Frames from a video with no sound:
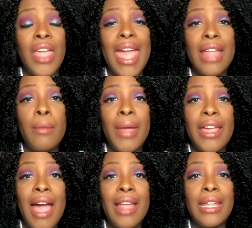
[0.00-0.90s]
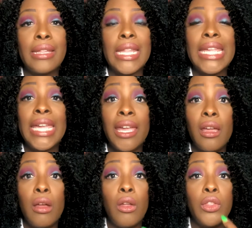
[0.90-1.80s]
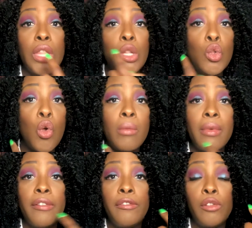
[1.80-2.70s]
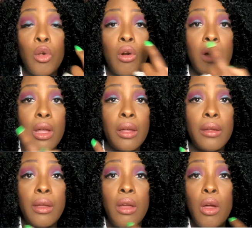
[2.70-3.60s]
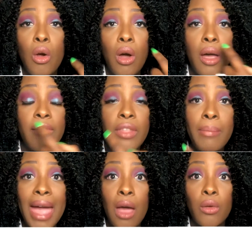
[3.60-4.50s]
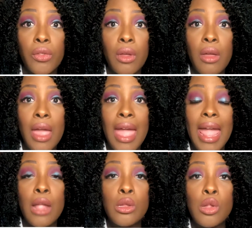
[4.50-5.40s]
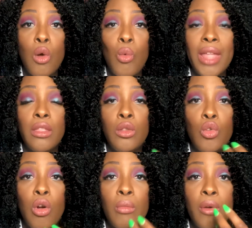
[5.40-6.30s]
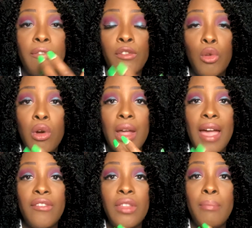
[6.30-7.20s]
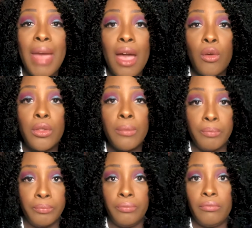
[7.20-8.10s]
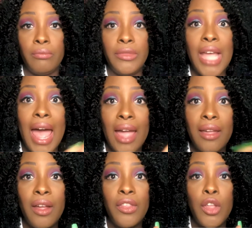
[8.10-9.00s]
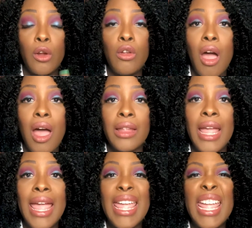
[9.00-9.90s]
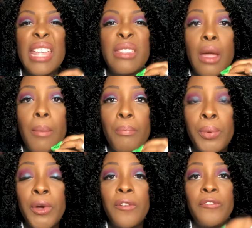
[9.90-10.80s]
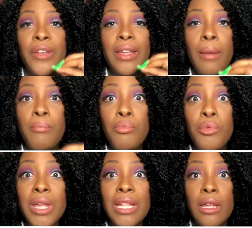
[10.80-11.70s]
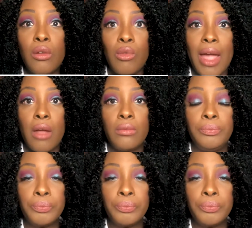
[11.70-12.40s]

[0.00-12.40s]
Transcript: the antibiotics kill the normal flora of the mouth. And so when the normal flora of the mouth die, they're gone, it's a perfect breeding ground